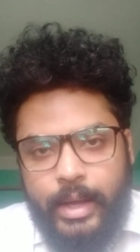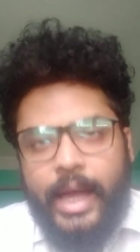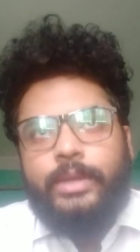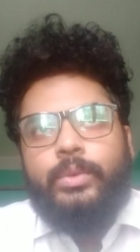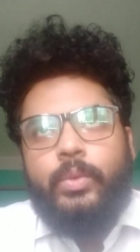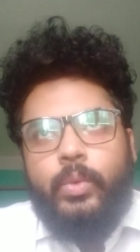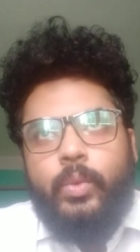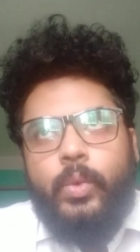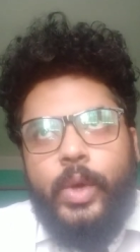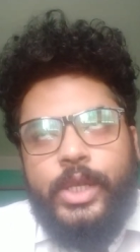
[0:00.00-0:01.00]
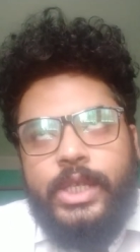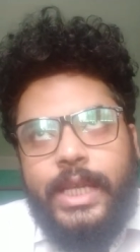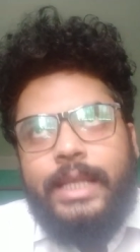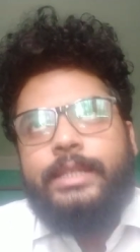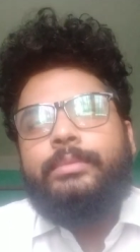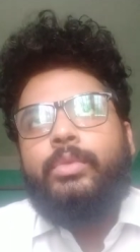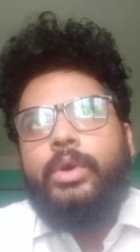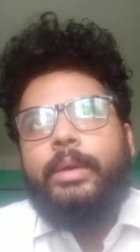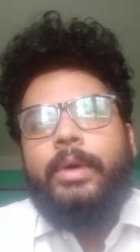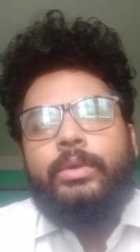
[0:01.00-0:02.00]
And it tells
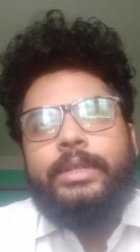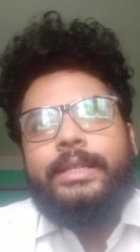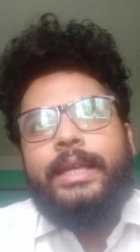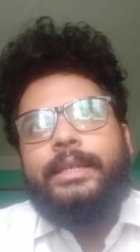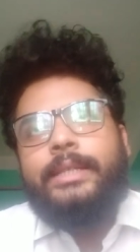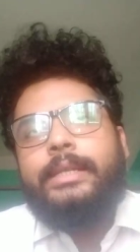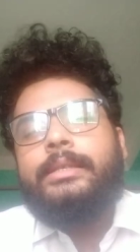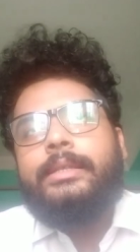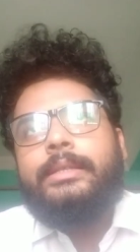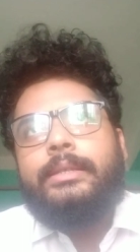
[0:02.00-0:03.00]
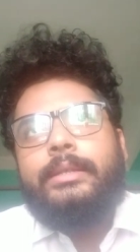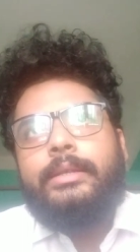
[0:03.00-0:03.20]
more about the sentence